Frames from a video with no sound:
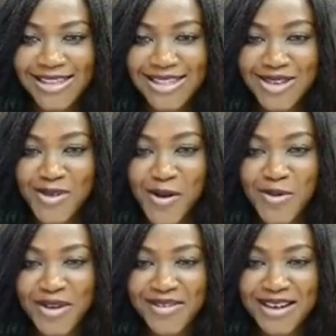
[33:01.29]
I see you
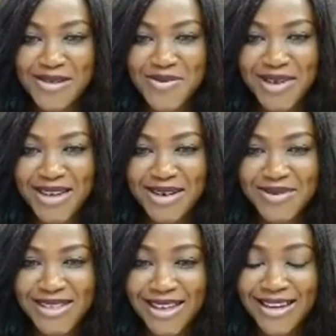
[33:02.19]
all waving at me and
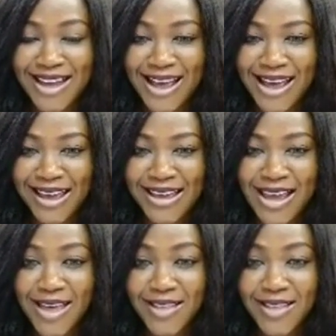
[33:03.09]
I'm saying hi.